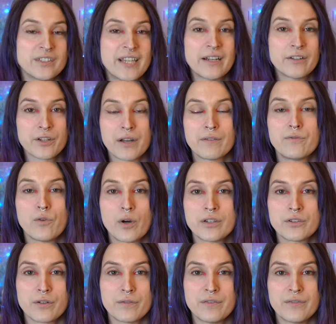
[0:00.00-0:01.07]
Settled on
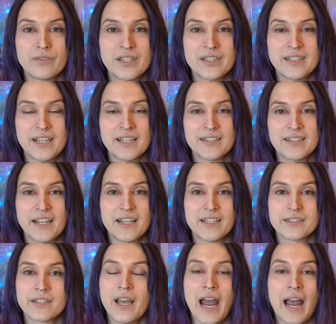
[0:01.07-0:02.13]
450
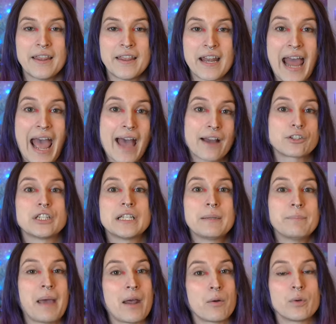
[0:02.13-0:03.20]
cc's and then
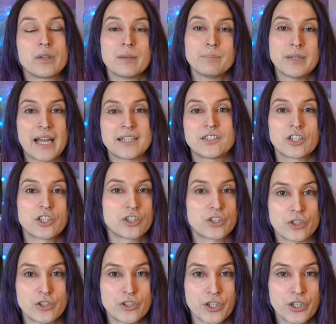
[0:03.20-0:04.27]
actually met with the plastic
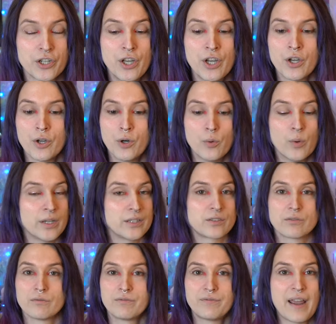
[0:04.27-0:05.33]
surgeon who
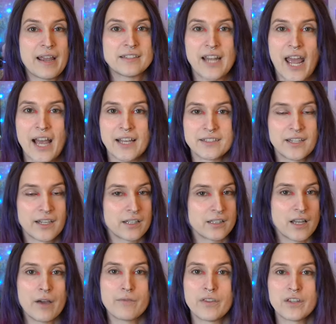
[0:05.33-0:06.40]
was fantastic.
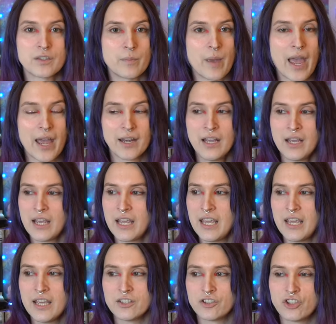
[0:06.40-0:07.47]
Love this man.
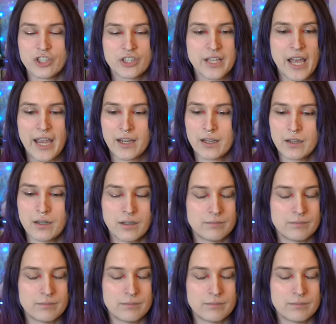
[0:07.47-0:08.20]
He is just like